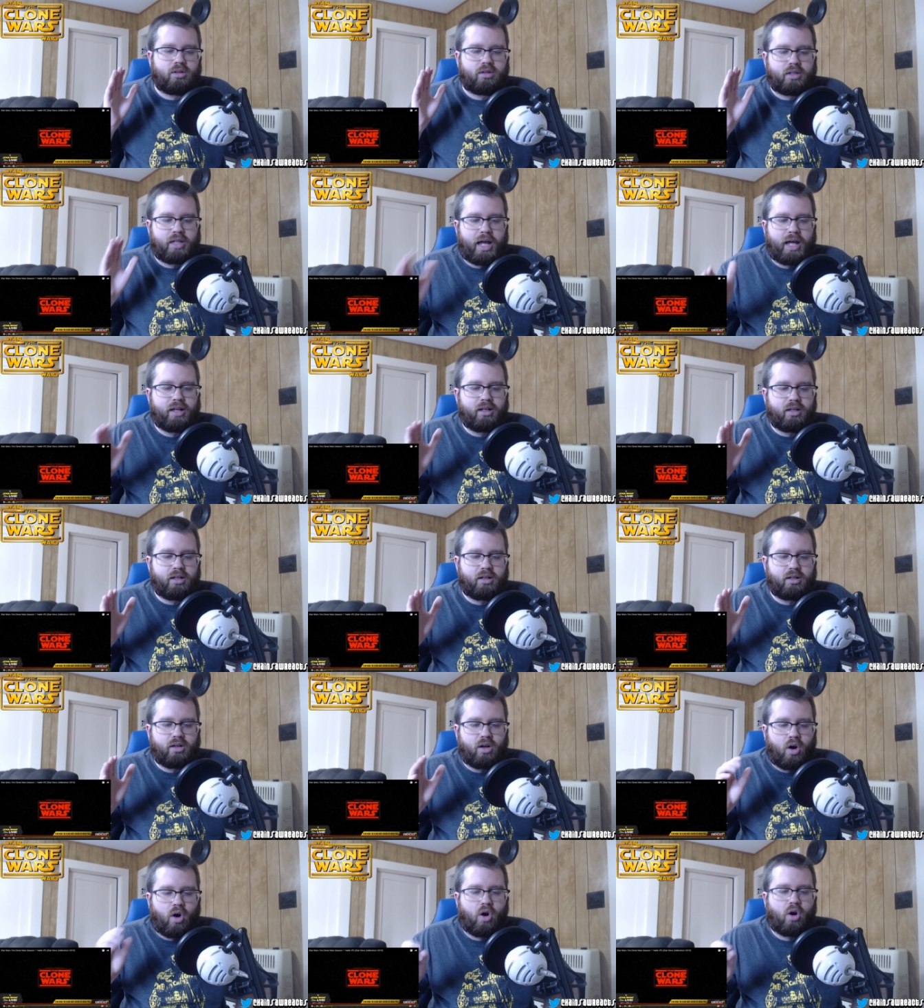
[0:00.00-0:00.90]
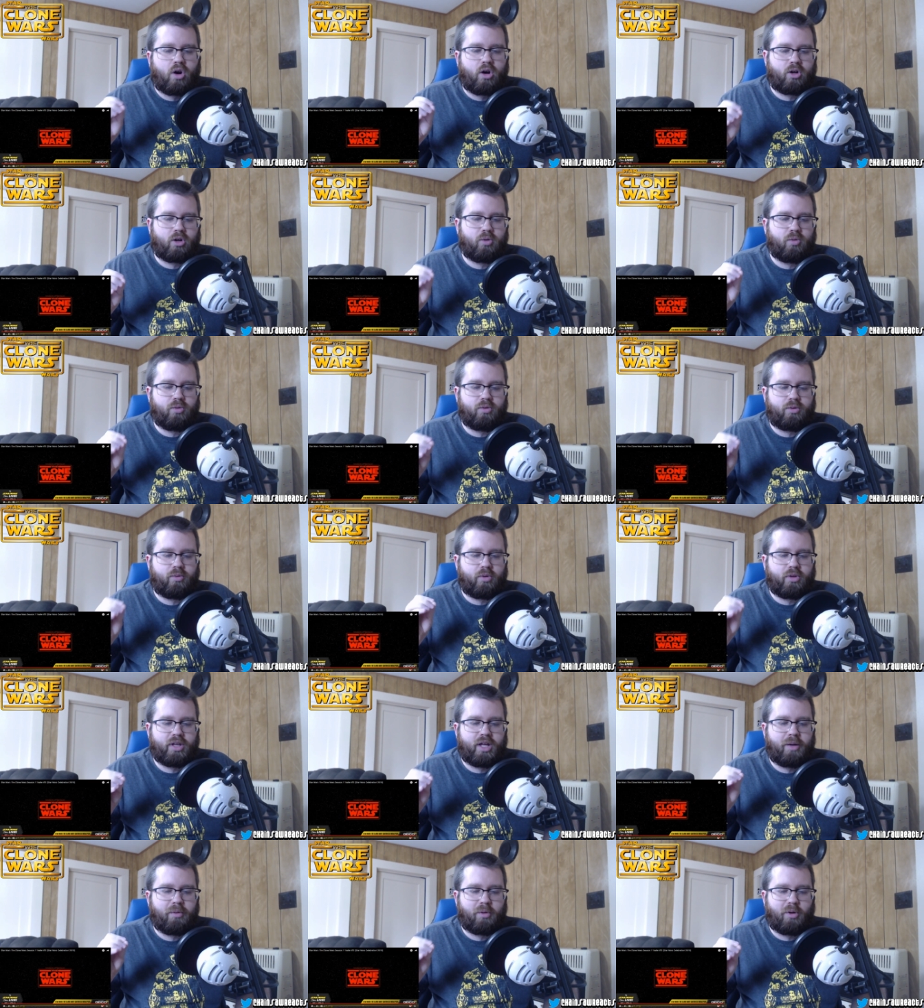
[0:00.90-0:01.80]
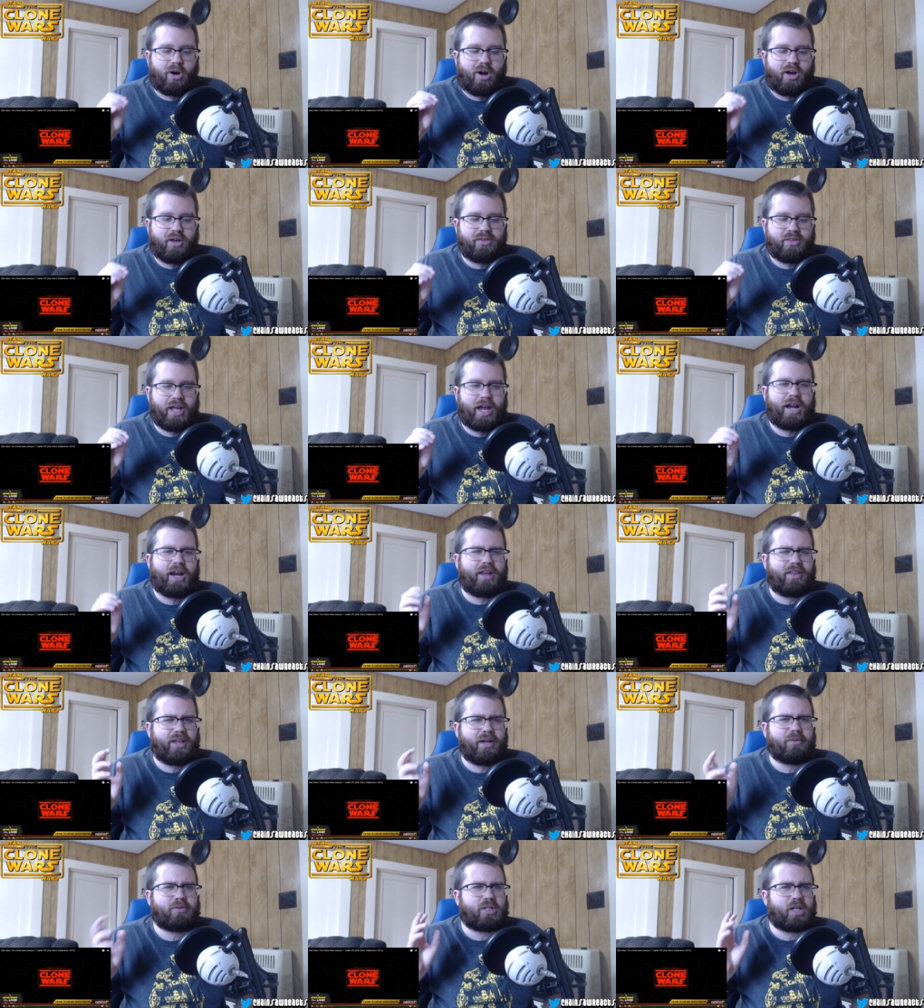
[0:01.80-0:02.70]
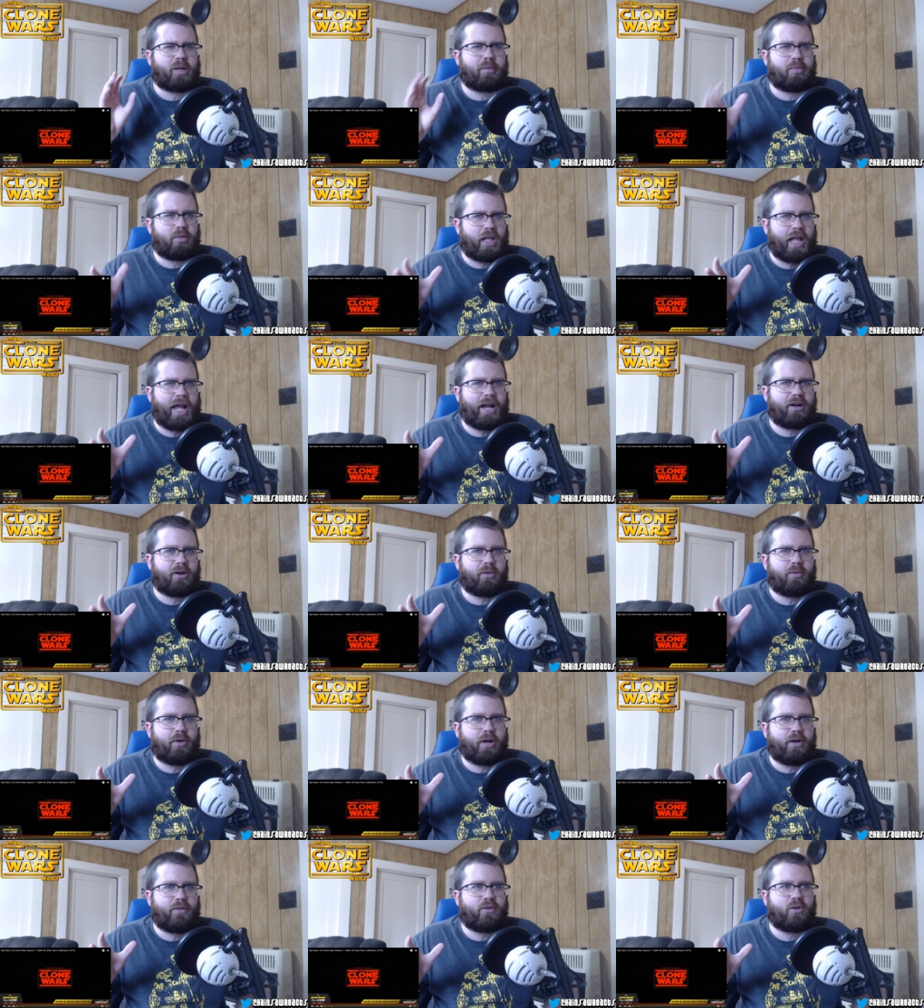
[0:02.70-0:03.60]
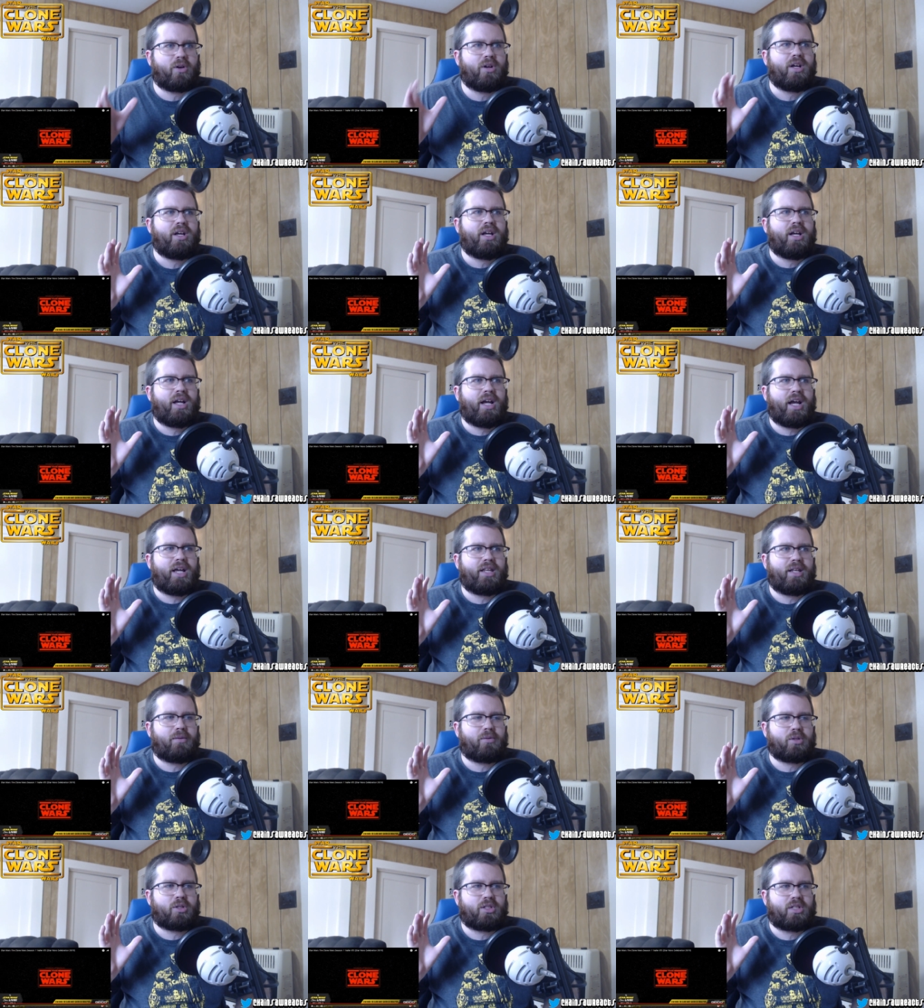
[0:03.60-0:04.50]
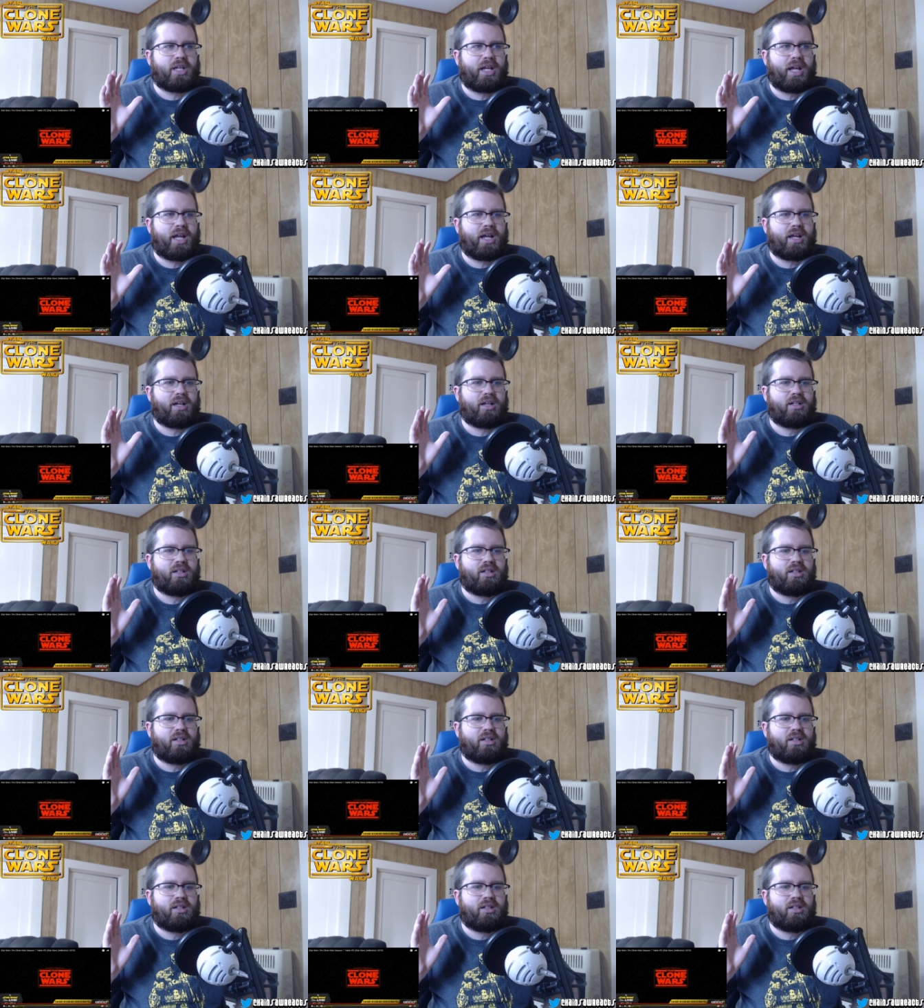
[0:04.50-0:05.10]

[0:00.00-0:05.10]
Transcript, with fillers: that arc where they were on that, I think it was like a planet or whatever, and they were seeing